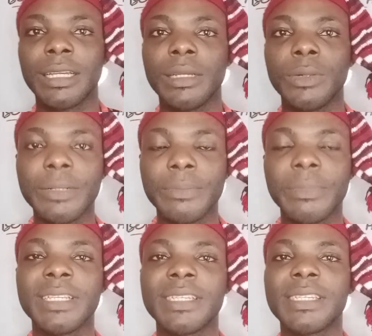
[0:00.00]
which
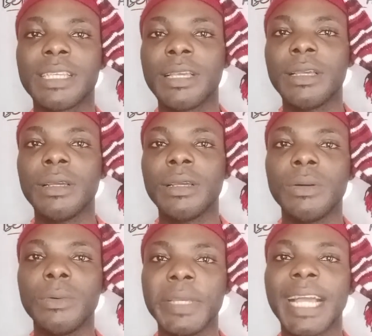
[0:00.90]
means
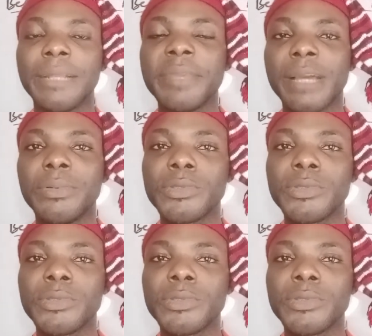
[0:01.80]
we can be able